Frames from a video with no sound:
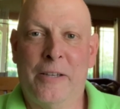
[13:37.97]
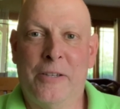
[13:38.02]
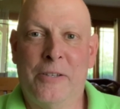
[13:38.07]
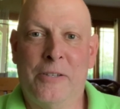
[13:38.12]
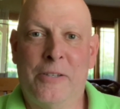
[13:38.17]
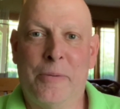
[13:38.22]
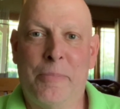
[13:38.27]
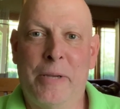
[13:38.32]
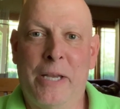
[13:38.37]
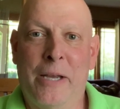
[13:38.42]

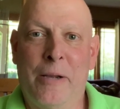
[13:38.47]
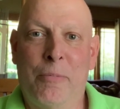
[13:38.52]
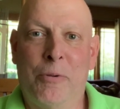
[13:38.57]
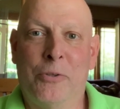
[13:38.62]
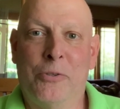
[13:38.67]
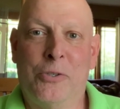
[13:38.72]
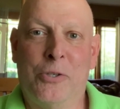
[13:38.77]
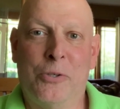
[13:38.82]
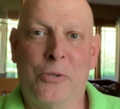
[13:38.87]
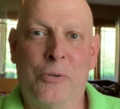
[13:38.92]
to be
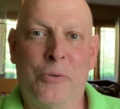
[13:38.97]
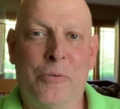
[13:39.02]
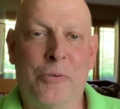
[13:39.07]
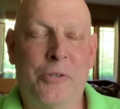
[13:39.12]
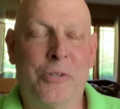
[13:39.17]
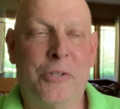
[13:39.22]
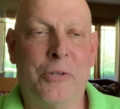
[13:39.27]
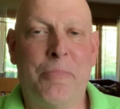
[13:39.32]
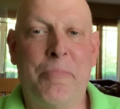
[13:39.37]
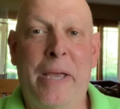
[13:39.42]
able to
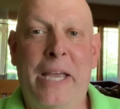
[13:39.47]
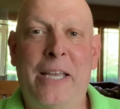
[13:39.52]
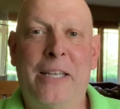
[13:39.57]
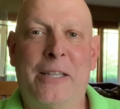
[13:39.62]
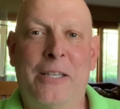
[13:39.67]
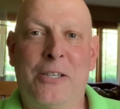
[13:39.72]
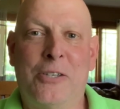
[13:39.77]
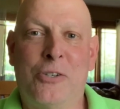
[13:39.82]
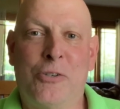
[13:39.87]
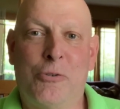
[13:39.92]
make
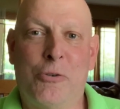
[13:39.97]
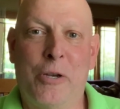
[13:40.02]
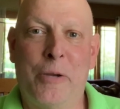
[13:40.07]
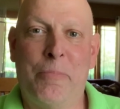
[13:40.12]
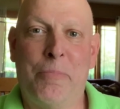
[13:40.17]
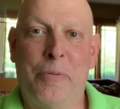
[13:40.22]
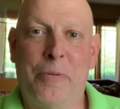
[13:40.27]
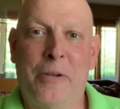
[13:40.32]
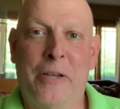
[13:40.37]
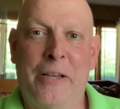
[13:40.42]
this
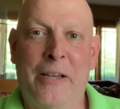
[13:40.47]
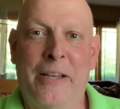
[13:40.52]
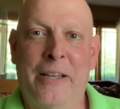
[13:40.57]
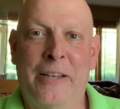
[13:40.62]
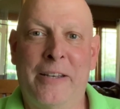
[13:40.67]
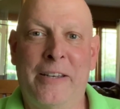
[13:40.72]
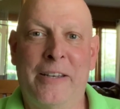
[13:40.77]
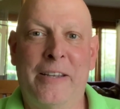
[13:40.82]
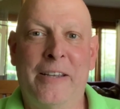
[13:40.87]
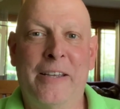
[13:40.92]
trip
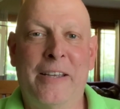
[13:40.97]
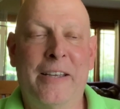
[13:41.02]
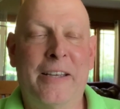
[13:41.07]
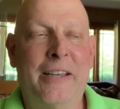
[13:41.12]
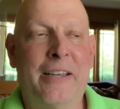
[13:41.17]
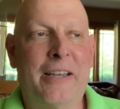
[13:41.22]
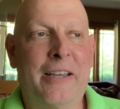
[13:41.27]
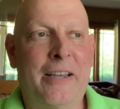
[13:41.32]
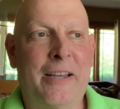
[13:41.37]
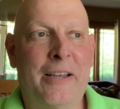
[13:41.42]
and
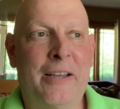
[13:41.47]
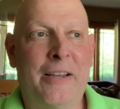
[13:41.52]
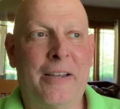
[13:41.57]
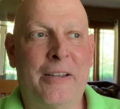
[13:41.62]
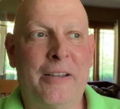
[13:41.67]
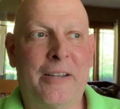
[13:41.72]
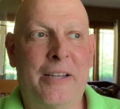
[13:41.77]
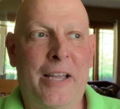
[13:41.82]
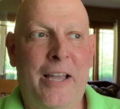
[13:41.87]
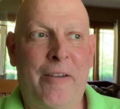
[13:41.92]

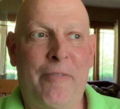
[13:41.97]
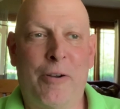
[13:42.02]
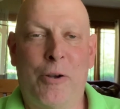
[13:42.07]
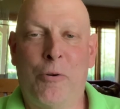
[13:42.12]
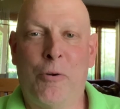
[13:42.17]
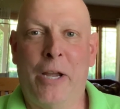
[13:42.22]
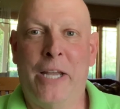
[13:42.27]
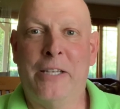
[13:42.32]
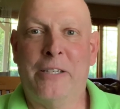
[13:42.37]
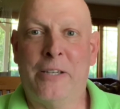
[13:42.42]
have a
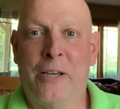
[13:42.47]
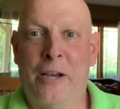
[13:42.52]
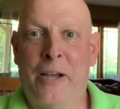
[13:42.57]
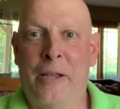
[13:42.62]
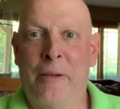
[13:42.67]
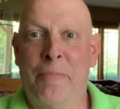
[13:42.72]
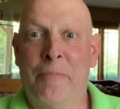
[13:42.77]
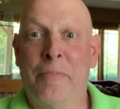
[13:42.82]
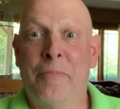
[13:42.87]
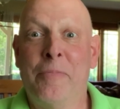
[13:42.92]
great
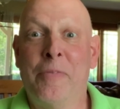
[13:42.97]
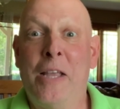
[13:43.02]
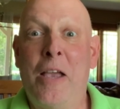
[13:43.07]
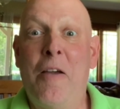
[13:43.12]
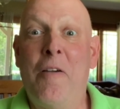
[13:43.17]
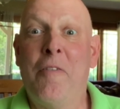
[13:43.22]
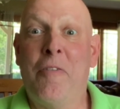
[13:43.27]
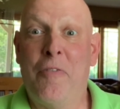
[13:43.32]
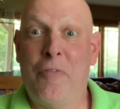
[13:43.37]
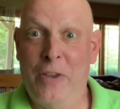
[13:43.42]
time
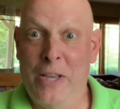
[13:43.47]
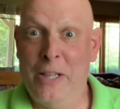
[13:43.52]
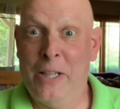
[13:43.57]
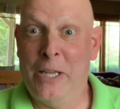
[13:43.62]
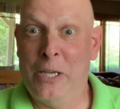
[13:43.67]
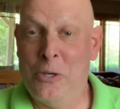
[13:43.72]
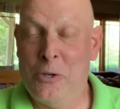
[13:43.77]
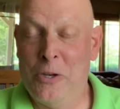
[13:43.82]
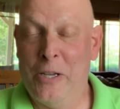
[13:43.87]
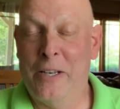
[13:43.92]

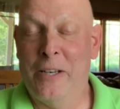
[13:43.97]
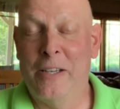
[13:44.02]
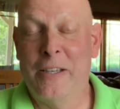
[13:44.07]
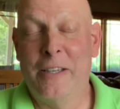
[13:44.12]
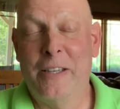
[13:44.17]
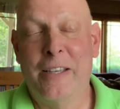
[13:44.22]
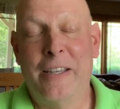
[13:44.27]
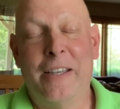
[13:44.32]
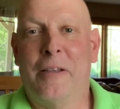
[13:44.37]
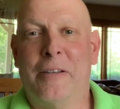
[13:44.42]
feeling good.
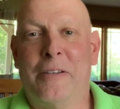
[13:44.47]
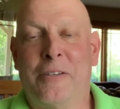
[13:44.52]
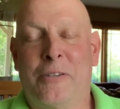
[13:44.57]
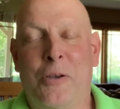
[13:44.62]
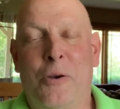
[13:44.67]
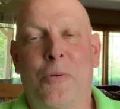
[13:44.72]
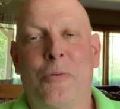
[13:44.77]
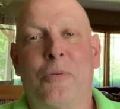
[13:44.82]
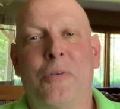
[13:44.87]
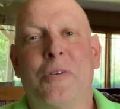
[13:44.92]

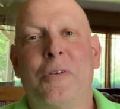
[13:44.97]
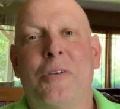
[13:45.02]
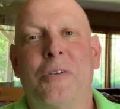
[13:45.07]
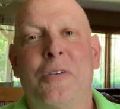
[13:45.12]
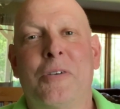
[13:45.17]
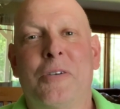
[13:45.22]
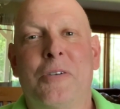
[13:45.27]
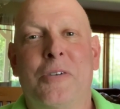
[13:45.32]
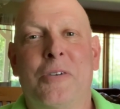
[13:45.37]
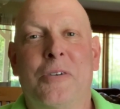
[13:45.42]
So
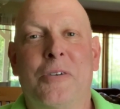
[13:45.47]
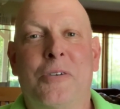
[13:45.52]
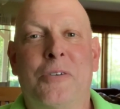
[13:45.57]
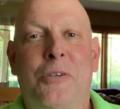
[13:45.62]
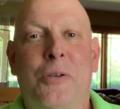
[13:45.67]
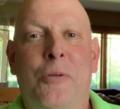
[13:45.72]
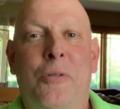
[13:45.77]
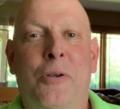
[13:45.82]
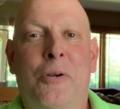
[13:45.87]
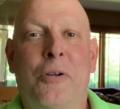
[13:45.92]

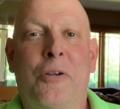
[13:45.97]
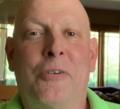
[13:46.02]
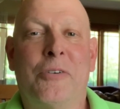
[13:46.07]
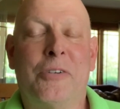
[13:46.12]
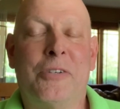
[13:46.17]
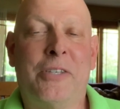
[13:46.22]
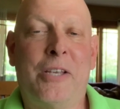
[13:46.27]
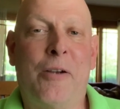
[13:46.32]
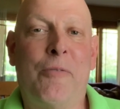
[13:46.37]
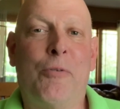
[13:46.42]
there
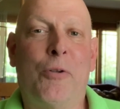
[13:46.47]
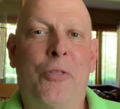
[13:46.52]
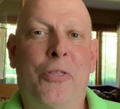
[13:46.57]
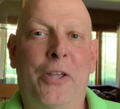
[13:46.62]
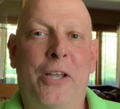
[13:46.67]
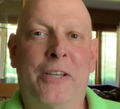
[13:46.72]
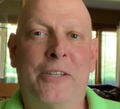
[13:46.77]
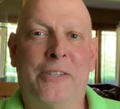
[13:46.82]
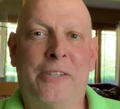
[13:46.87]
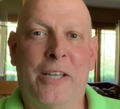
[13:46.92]
are several
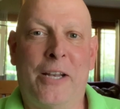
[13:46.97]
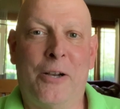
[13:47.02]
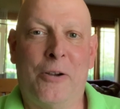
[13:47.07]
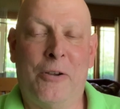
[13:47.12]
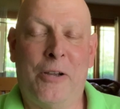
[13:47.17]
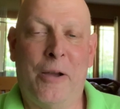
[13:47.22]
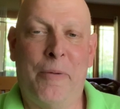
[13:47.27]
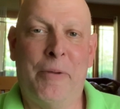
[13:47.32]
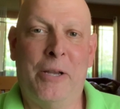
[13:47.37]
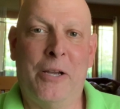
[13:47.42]
things that are
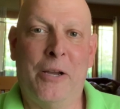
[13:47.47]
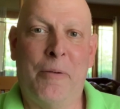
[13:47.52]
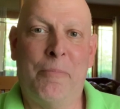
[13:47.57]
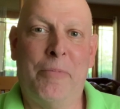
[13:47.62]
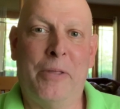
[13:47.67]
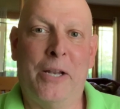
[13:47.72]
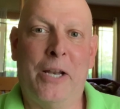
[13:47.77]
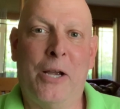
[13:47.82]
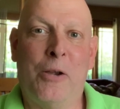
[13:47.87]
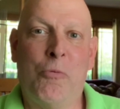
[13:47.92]
coming up
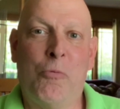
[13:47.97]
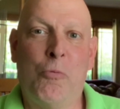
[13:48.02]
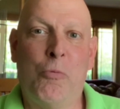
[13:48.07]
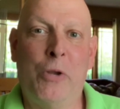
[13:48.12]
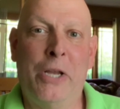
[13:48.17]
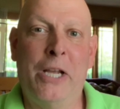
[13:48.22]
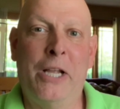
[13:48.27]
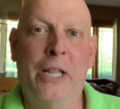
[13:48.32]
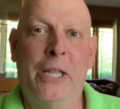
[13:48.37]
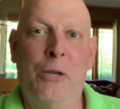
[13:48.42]
that I
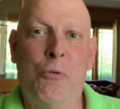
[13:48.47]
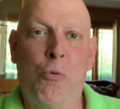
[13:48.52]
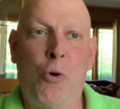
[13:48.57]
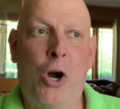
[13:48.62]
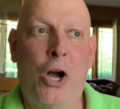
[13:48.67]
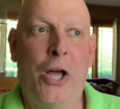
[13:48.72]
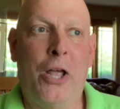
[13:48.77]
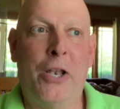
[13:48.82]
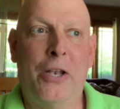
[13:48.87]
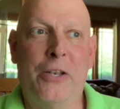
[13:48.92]
really
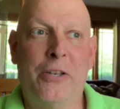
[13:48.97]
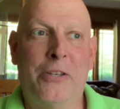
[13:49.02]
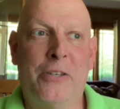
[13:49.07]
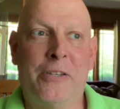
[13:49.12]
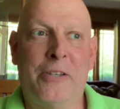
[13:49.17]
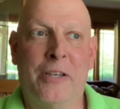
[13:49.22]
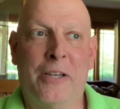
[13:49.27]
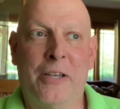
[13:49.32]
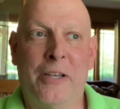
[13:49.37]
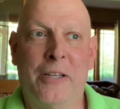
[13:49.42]
want
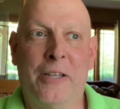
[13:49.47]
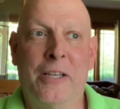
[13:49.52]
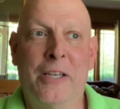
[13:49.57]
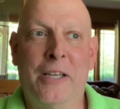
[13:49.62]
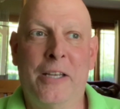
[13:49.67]
to